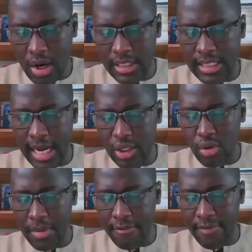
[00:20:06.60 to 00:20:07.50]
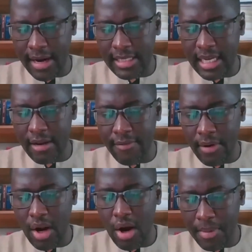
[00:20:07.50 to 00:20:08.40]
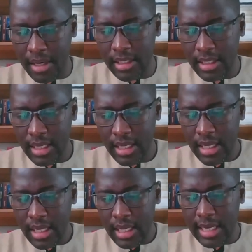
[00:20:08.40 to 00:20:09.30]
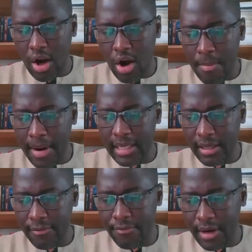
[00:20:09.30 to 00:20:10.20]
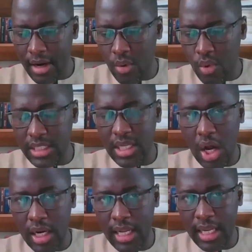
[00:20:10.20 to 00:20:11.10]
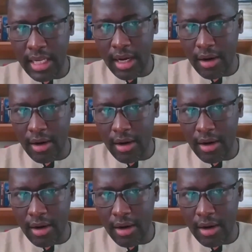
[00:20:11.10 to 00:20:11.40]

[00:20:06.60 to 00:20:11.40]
considered to be financially very open, the comparative figure was only